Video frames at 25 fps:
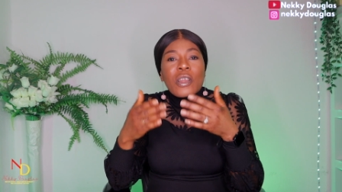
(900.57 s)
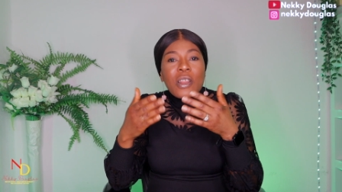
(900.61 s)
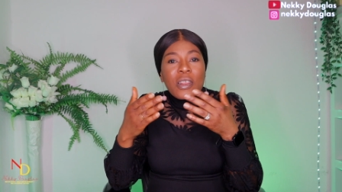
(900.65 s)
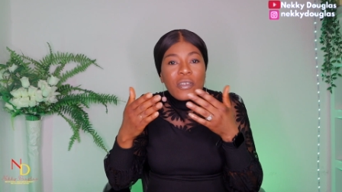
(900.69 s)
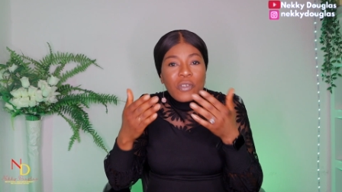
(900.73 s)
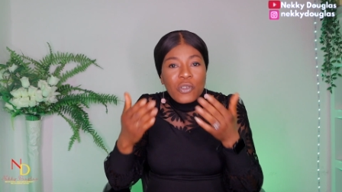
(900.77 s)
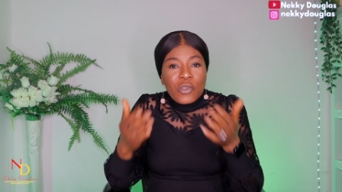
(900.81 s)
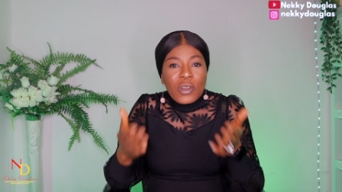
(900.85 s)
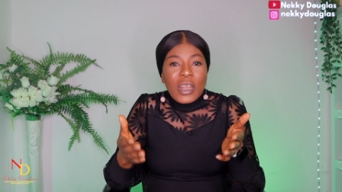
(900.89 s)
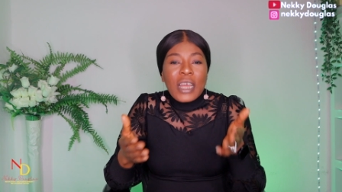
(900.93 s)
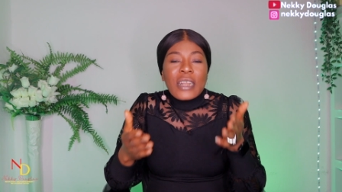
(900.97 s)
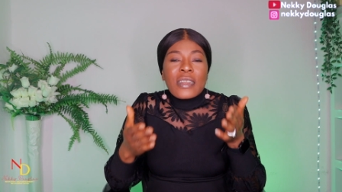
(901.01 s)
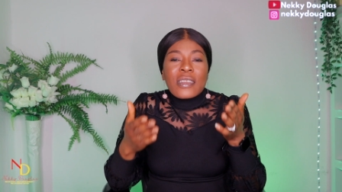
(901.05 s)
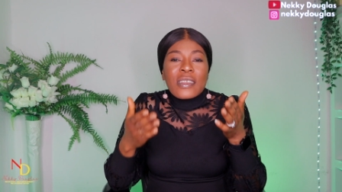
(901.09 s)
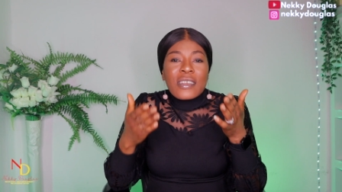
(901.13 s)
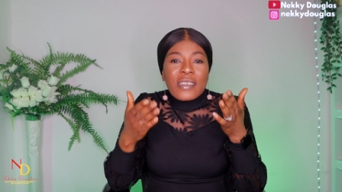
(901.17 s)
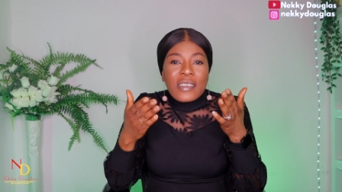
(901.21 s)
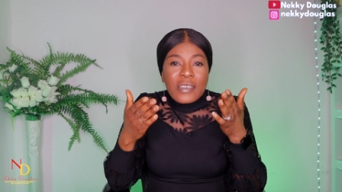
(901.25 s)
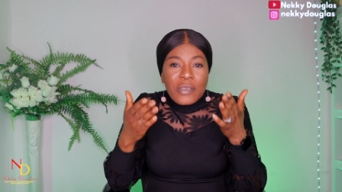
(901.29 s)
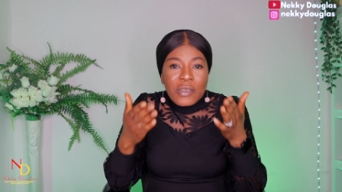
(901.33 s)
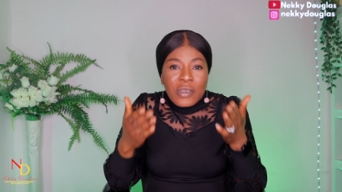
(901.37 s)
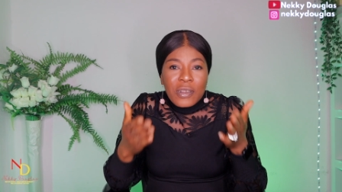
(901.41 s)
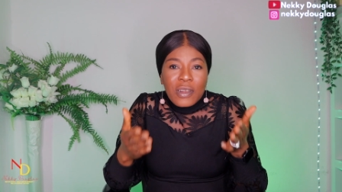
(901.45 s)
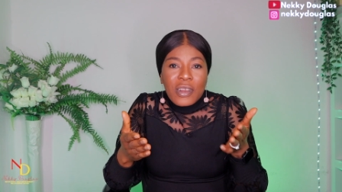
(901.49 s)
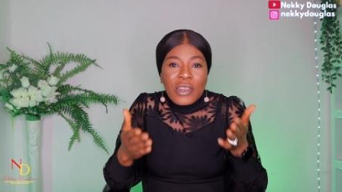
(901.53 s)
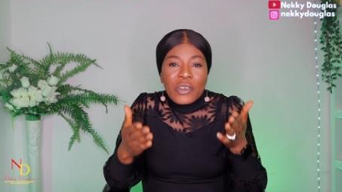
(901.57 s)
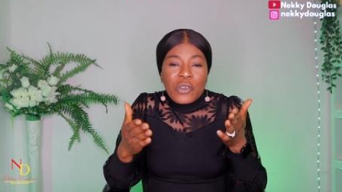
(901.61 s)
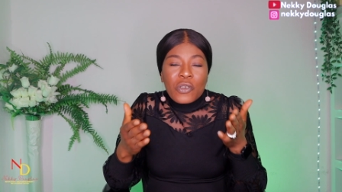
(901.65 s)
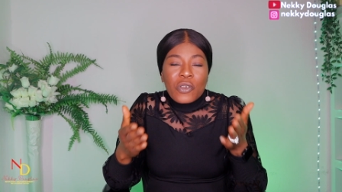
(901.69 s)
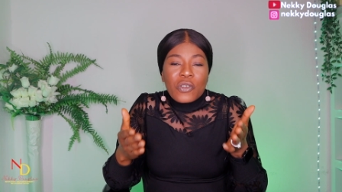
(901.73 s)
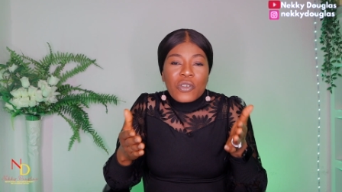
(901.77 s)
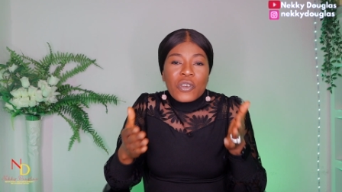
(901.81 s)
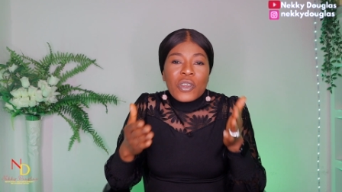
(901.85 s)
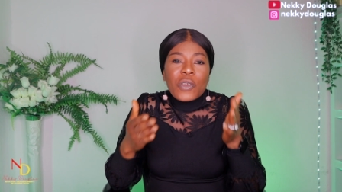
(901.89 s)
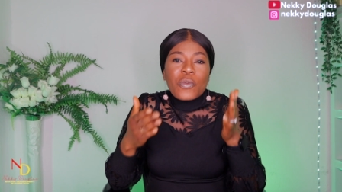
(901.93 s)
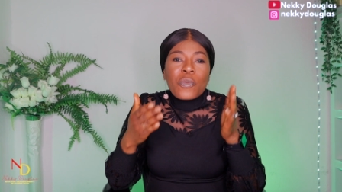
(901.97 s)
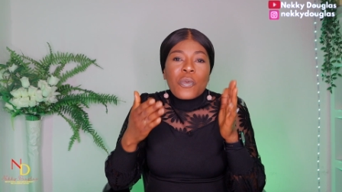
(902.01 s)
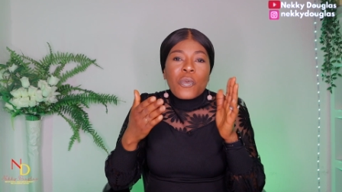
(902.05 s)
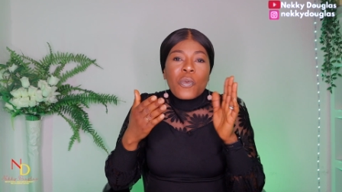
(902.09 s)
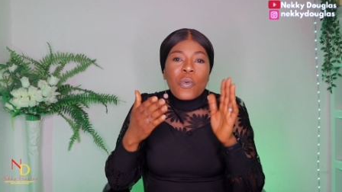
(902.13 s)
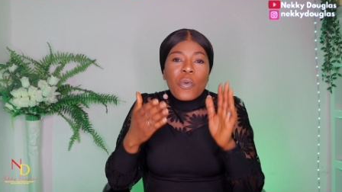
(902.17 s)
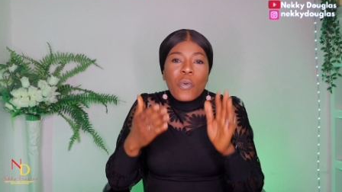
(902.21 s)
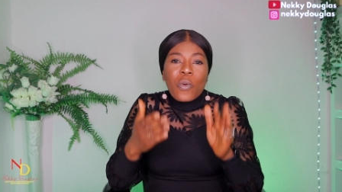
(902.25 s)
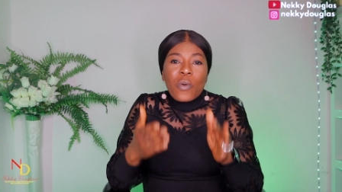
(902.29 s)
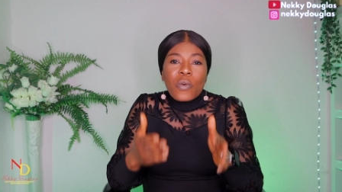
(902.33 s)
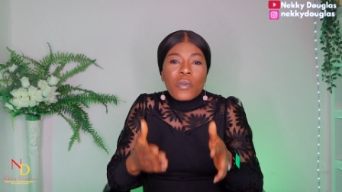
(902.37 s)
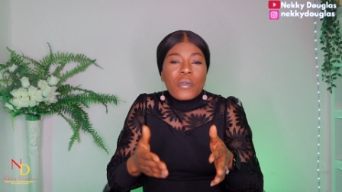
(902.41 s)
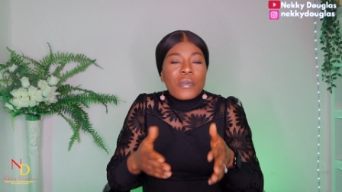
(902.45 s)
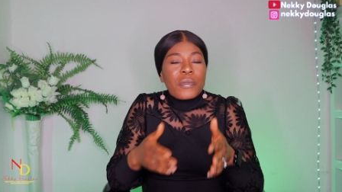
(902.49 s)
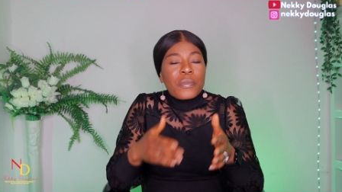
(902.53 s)
so that this relationship
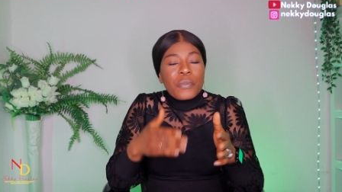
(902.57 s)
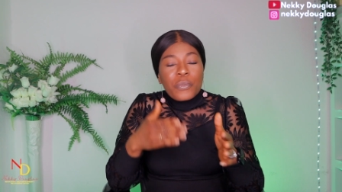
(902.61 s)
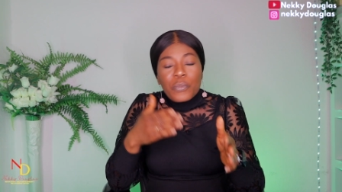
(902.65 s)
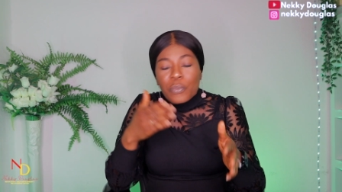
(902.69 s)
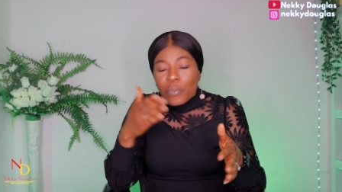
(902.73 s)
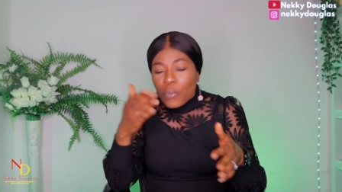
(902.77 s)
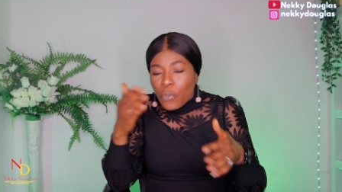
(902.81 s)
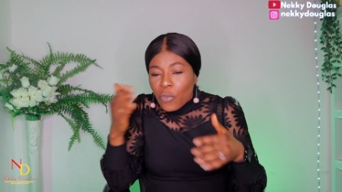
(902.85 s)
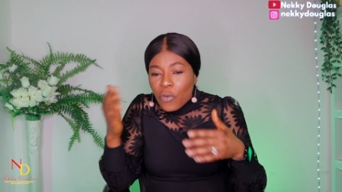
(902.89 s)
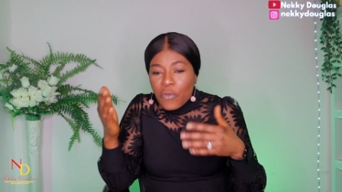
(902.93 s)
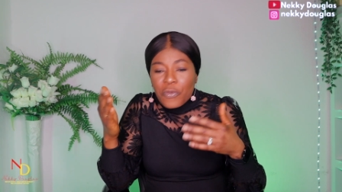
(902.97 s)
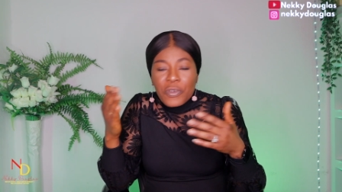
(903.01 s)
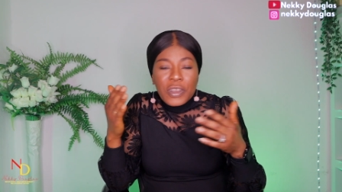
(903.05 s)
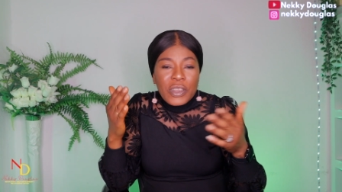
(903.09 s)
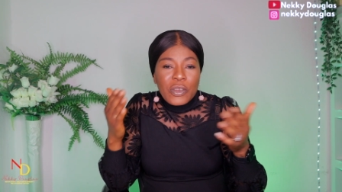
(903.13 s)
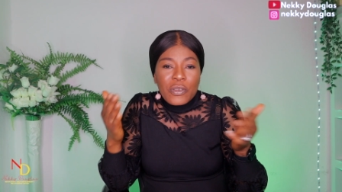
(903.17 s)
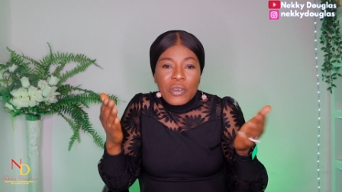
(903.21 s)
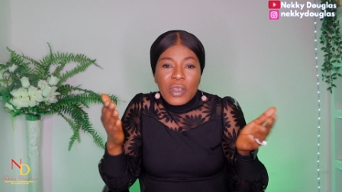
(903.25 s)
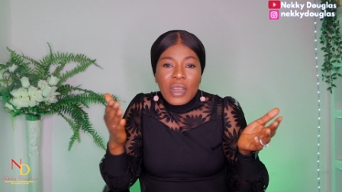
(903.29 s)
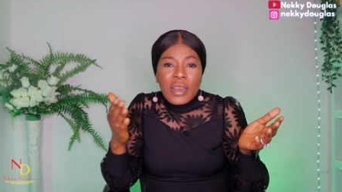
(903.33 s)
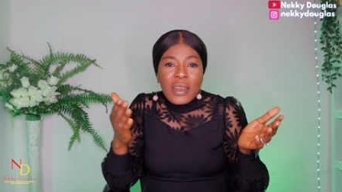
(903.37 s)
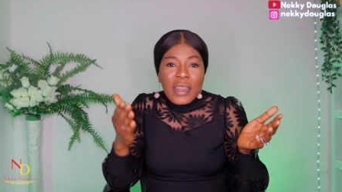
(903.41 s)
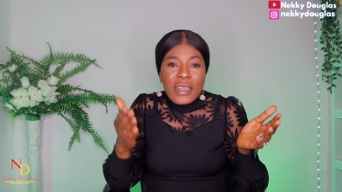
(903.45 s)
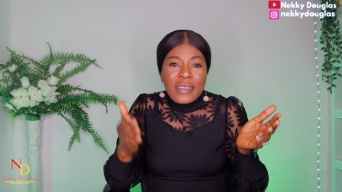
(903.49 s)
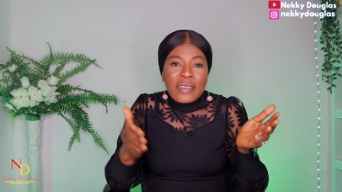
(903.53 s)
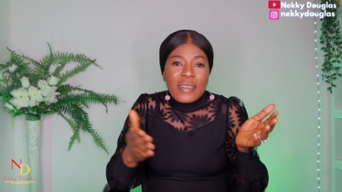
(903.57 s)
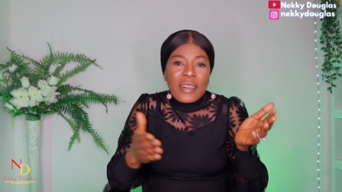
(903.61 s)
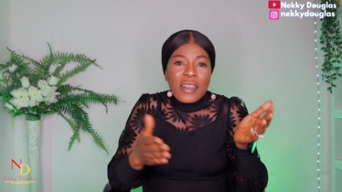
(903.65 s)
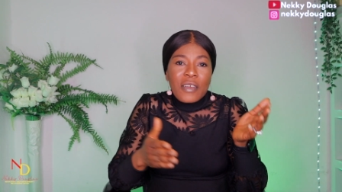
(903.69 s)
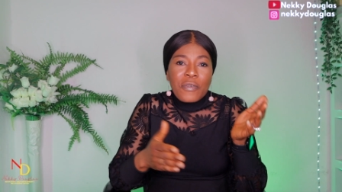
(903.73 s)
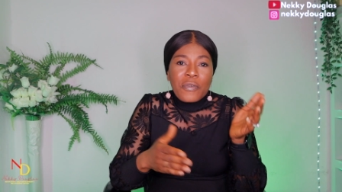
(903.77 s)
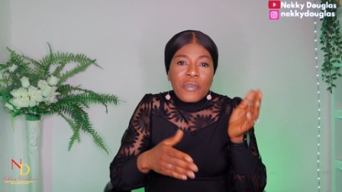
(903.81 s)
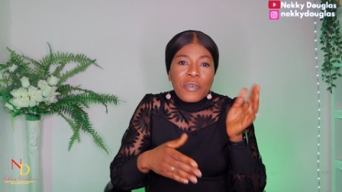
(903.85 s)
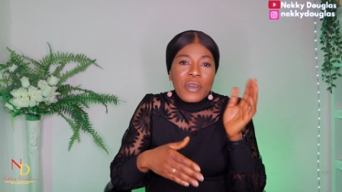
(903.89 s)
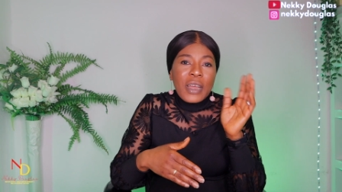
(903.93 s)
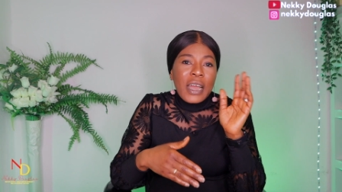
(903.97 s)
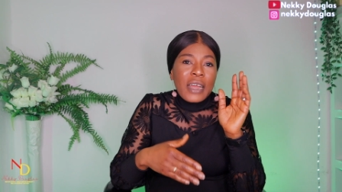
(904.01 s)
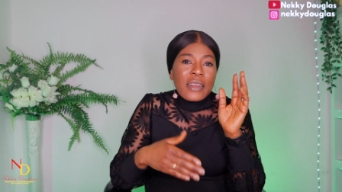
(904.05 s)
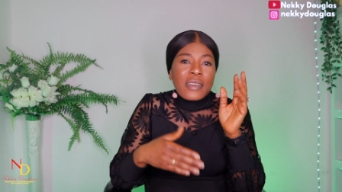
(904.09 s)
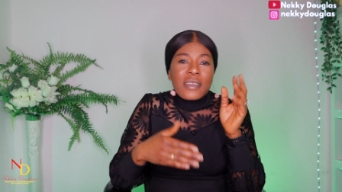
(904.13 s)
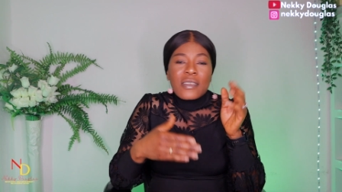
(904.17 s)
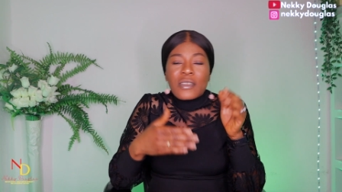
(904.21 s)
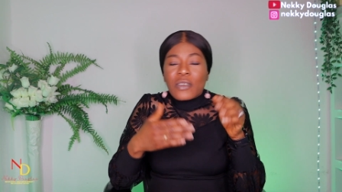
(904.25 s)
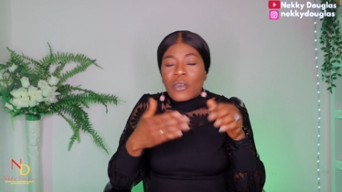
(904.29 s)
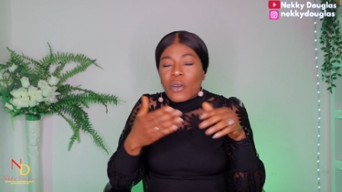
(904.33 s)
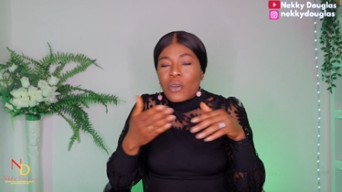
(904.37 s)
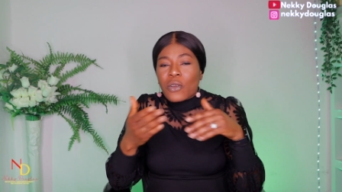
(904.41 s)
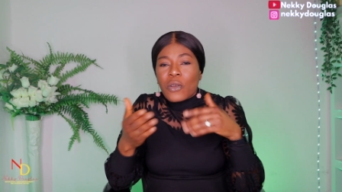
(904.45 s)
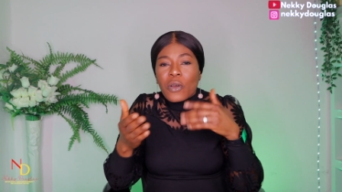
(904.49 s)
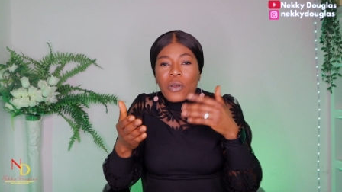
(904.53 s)
will move it to the next level and
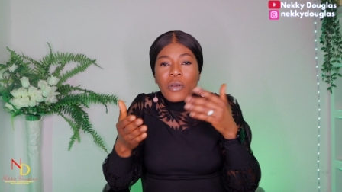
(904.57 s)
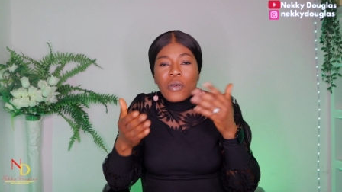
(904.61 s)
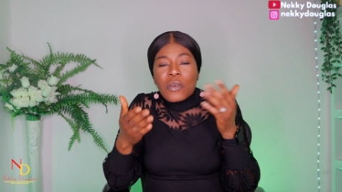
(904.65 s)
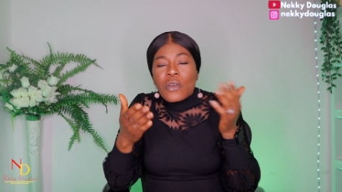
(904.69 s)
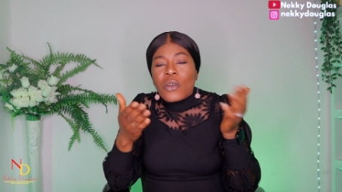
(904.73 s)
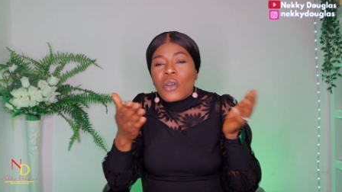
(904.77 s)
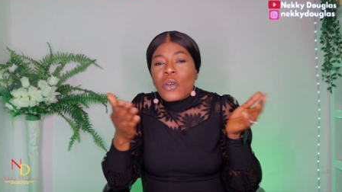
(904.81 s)
it's gonna